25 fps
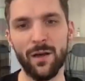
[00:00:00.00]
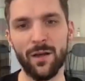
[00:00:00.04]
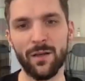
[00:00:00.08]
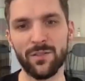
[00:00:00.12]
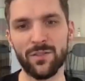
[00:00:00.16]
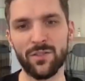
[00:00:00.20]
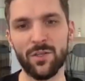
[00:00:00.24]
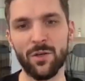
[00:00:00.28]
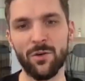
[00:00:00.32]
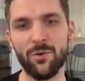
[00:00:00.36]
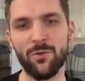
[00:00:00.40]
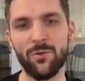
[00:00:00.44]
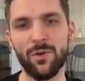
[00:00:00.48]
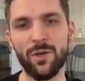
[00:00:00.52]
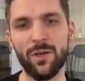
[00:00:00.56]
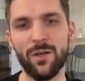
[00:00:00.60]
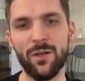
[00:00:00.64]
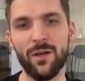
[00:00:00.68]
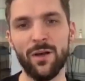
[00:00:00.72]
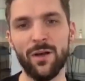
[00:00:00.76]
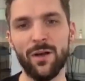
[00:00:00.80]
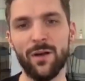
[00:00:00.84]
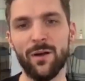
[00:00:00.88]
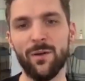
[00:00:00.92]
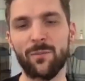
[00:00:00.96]
So
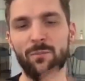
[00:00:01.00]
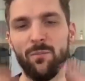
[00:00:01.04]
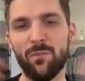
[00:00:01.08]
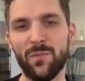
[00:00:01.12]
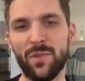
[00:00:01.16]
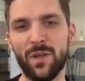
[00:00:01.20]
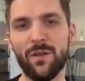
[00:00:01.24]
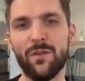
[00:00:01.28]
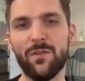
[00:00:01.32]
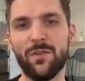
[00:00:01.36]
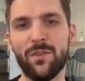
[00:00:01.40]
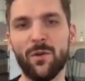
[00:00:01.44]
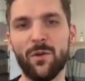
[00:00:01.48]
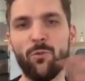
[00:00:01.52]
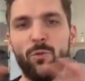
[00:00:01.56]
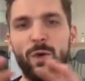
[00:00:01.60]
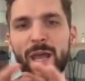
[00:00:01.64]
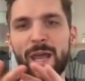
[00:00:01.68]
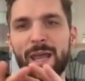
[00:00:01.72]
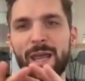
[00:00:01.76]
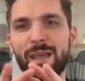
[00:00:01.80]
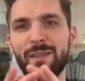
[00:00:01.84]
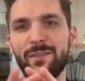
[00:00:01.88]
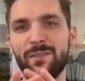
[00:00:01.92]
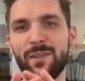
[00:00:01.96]
the
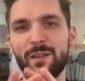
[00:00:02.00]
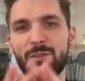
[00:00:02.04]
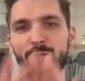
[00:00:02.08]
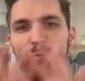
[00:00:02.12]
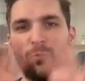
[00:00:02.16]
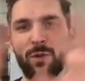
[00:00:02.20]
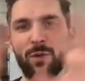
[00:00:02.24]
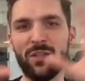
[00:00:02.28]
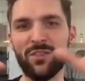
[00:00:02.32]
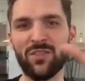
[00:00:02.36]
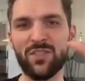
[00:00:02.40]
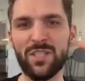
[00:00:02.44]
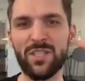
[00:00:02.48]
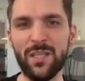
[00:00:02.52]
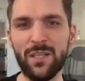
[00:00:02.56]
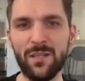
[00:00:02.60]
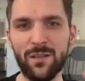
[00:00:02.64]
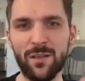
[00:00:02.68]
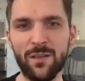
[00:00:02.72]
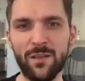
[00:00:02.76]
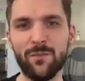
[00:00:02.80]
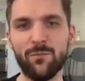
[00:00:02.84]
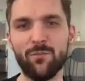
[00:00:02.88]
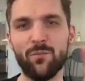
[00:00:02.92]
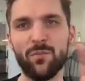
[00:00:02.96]
way that we see
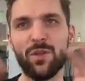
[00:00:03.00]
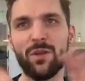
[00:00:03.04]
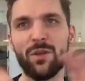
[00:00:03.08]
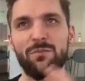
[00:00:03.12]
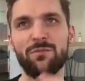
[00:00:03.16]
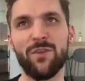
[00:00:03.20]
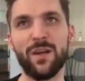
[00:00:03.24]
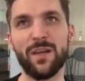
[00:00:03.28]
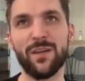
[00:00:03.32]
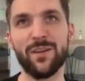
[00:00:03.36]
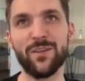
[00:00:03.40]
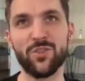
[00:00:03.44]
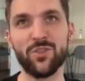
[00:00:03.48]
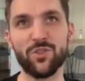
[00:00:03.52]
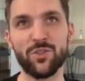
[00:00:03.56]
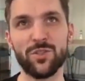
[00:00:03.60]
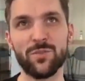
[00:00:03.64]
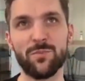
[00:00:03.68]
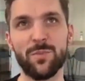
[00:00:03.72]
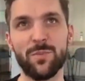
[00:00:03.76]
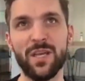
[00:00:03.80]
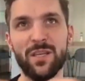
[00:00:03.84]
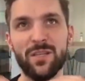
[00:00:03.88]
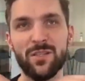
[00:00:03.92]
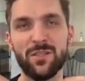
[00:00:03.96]
the financial
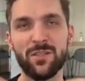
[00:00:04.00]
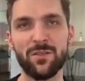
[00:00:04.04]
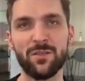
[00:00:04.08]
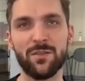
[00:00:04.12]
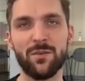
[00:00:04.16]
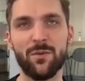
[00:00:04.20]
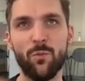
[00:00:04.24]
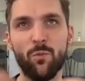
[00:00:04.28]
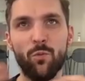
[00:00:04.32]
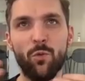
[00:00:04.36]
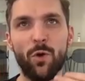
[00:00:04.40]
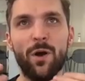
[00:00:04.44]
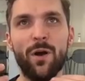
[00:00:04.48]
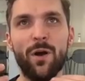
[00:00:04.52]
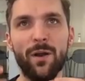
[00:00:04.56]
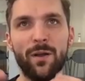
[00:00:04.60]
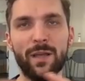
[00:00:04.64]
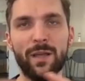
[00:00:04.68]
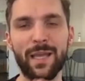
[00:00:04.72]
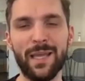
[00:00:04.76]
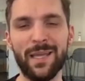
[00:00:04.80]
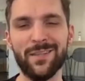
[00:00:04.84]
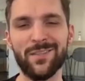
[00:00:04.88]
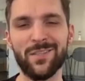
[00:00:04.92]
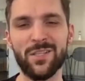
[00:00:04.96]
space work
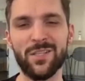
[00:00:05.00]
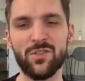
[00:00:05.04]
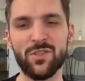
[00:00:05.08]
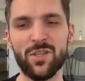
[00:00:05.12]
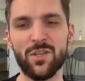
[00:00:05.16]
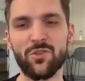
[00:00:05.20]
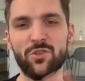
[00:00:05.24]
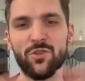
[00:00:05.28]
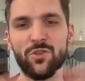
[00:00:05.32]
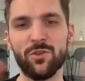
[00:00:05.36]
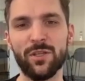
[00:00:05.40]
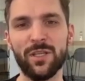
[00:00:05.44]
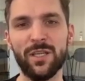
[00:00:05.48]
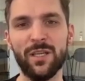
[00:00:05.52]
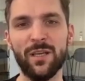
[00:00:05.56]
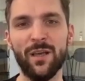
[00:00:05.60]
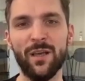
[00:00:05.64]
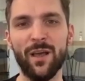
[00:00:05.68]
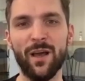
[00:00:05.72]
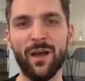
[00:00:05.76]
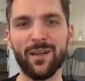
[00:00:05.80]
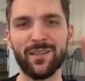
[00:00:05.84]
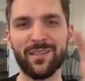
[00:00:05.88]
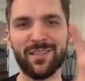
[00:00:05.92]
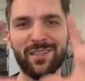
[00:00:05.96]
is essentially
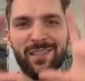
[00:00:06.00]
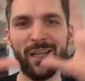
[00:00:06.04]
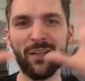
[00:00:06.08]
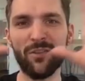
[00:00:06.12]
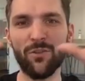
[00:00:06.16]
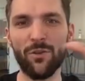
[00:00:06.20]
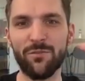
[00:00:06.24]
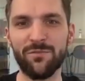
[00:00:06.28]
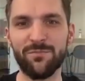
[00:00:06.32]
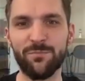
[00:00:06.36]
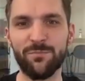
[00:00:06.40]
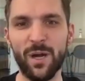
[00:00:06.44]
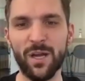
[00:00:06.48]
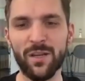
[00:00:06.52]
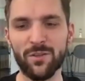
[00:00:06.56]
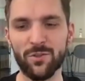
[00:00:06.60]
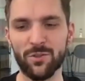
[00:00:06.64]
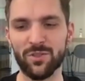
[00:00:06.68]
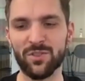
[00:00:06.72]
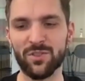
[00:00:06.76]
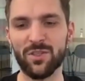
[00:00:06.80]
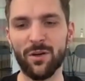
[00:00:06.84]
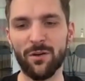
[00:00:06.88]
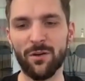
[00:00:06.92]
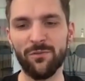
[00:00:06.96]
a set of
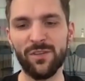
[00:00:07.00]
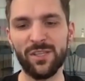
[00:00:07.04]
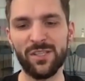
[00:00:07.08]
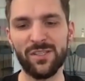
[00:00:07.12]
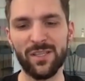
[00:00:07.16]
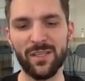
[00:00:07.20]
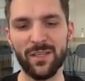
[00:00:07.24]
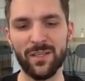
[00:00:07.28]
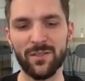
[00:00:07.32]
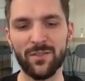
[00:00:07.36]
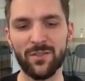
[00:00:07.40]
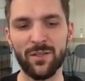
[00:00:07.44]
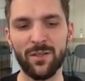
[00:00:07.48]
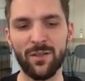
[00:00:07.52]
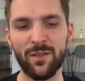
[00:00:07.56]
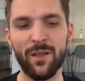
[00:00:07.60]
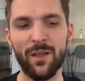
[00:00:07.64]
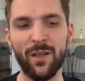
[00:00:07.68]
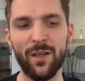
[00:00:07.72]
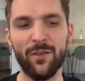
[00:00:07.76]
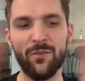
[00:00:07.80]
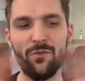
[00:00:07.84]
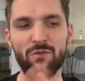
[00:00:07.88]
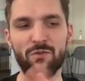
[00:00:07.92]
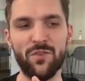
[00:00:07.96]
microservices
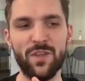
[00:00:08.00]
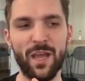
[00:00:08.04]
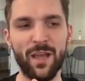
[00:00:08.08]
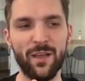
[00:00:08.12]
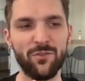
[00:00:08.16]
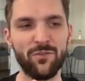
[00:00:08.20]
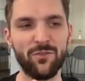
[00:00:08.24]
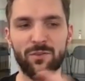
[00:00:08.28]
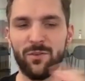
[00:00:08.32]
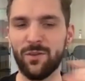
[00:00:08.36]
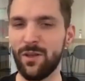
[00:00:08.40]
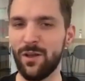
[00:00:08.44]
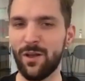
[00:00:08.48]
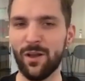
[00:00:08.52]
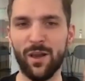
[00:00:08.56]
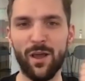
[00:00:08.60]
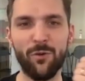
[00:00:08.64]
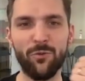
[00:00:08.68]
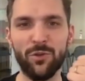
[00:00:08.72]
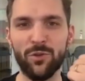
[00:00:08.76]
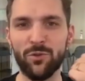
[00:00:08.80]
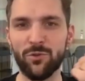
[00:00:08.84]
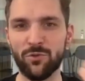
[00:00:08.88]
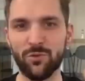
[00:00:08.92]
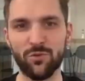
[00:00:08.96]
that allow you
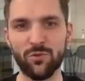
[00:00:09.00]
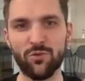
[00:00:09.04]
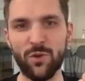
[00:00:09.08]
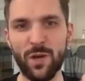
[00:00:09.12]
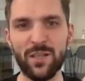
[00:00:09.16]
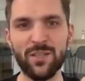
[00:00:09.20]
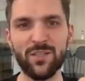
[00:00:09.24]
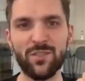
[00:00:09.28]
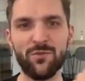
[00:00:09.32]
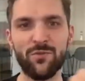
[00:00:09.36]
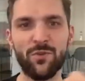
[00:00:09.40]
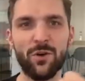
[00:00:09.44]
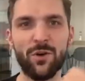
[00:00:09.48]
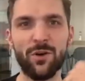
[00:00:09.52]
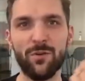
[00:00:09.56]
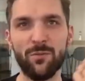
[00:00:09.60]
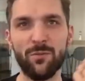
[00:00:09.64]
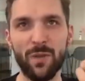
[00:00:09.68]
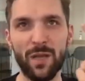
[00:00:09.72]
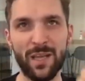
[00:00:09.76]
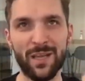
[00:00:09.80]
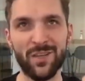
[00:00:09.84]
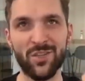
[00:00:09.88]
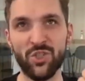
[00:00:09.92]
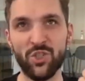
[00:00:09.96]
to transfer,
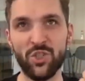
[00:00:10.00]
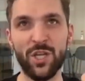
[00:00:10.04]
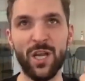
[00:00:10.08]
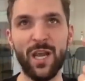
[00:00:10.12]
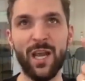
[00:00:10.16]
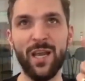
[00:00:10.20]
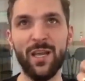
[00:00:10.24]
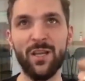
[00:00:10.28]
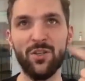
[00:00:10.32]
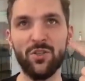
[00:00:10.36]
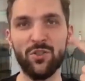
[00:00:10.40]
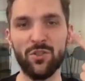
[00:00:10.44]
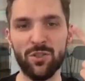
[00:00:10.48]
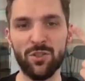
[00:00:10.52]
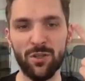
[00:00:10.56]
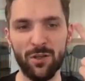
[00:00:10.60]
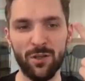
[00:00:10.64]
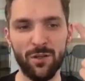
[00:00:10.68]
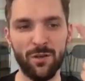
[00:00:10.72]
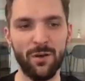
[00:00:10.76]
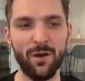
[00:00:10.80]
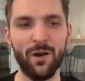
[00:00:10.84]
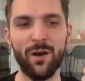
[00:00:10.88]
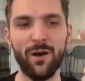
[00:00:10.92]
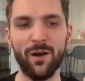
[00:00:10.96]
exchange,
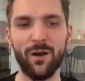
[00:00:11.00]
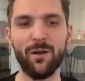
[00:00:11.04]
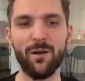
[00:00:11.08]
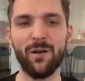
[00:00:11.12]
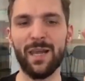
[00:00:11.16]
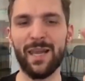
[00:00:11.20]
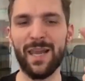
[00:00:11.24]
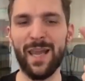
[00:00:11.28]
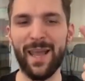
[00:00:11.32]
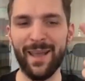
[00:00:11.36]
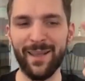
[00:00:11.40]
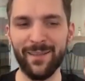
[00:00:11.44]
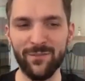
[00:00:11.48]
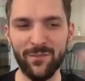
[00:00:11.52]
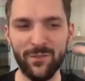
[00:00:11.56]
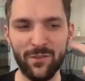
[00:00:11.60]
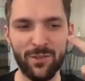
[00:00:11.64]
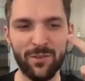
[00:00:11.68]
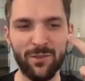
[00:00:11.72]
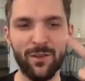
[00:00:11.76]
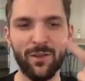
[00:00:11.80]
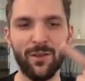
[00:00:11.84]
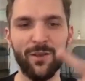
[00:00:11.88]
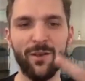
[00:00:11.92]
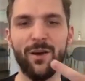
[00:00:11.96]
lend,
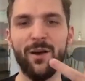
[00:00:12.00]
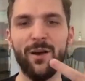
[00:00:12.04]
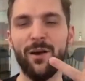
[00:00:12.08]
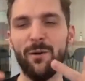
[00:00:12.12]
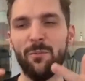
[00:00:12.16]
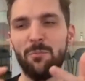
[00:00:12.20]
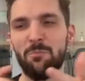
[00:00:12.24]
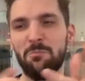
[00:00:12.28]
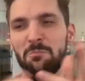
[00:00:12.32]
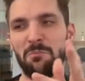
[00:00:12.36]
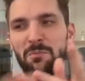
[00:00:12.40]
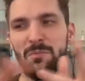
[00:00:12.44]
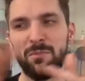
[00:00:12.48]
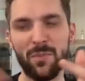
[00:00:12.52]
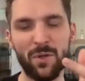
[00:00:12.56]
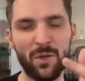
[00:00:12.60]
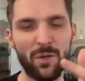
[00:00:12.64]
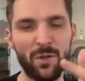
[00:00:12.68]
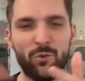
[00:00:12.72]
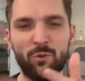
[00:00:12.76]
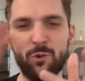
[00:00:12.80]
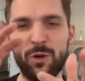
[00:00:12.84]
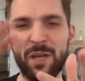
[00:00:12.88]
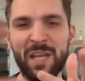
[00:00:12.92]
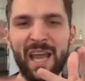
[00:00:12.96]

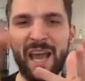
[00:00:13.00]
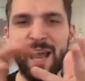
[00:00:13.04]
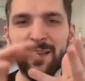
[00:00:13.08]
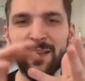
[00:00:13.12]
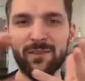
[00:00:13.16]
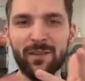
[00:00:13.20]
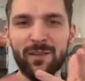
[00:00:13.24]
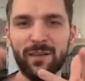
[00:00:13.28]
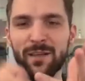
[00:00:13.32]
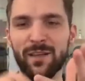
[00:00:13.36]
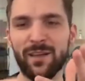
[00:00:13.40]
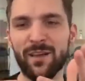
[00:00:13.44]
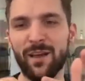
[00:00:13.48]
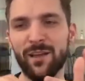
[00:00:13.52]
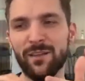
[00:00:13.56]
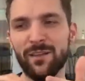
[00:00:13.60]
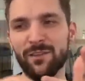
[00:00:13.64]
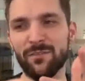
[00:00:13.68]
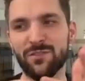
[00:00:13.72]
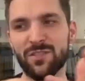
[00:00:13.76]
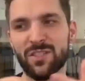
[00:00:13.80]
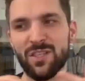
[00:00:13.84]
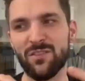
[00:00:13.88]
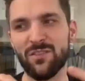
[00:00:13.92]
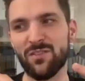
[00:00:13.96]
create any kind of
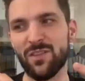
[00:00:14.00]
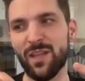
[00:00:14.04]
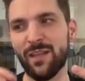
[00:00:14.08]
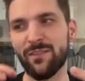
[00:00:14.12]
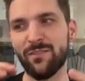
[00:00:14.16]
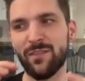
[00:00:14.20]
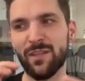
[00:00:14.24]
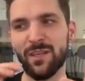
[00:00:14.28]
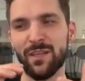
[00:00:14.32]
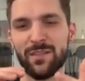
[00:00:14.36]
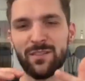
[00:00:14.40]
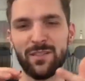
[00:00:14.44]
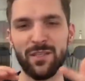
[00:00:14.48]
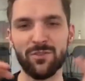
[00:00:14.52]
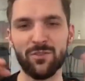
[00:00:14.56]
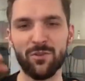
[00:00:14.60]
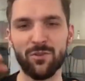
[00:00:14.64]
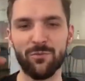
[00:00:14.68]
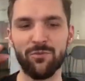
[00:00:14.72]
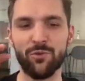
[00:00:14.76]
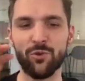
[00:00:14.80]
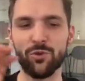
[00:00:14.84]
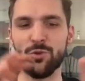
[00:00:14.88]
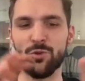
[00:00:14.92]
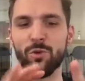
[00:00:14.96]
synthetics and so
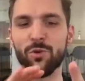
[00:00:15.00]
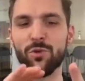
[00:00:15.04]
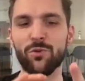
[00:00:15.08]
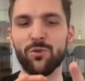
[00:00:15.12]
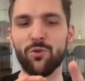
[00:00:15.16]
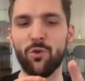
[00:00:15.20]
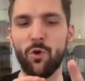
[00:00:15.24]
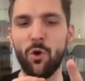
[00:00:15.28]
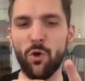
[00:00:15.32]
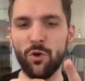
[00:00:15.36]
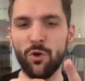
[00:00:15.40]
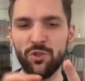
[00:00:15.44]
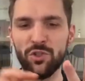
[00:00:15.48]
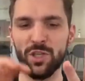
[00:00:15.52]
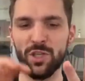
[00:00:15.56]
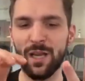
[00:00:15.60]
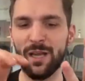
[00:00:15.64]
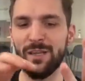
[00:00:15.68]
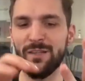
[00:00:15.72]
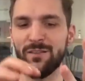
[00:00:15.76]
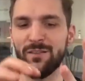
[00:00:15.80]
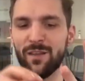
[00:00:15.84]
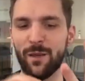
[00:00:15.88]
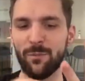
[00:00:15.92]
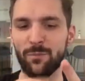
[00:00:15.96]
forth, or launch
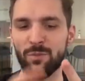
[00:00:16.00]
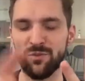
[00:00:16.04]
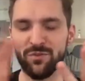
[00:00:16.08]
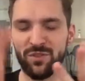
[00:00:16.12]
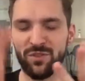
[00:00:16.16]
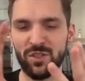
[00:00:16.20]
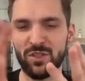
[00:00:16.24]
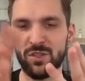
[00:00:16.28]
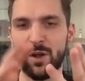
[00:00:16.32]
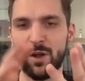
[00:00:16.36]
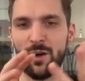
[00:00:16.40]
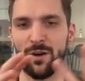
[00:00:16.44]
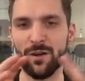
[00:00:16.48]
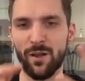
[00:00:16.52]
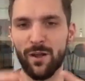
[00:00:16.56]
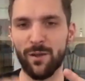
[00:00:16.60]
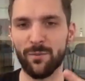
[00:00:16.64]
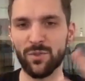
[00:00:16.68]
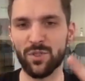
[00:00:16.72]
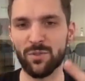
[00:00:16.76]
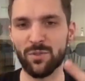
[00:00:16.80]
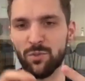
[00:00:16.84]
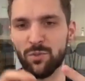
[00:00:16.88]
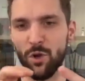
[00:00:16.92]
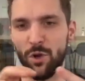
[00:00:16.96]
any type of
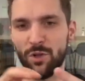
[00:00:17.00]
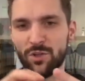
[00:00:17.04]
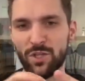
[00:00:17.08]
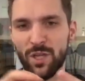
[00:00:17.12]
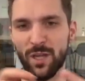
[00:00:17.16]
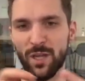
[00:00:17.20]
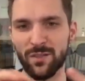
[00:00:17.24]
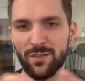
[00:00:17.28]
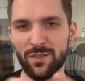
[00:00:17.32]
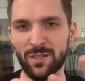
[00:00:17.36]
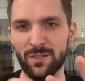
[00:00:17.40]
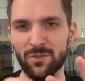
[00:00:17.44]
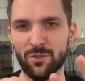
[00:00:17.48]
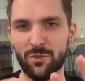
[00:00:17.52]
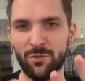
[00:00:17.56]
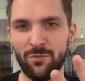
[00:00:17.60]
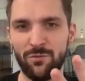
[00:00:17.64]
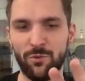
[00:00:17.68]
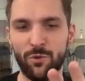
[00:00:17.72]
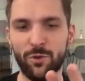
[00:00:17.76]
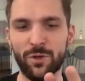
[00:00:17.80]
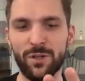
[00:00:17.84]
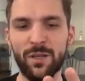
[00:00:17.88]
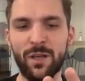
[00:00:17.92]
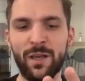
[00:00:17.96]
startups, projects and so
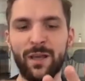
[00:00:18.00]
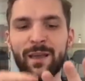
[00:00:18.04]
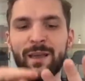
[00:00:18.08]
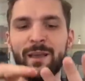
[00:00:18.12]
forth.